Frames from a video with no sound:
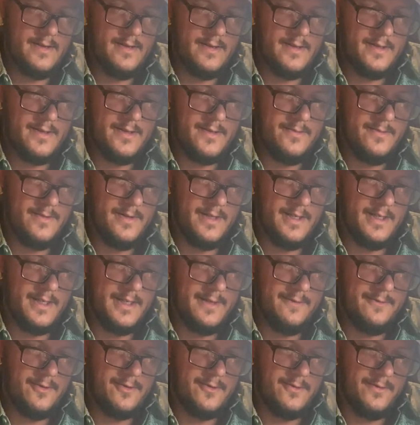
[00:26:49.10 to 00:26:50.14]
It's really
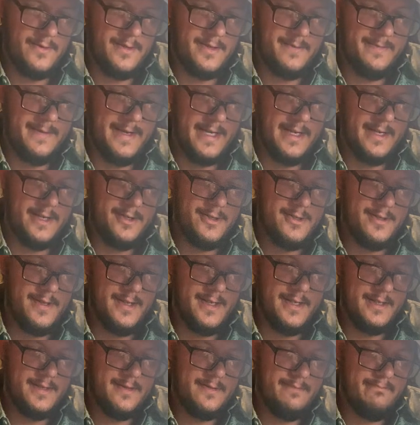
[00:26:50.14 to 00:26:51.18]
difficult to manage
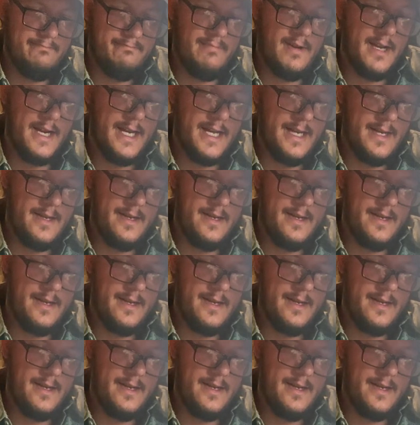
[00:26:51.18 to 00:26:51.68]
this, but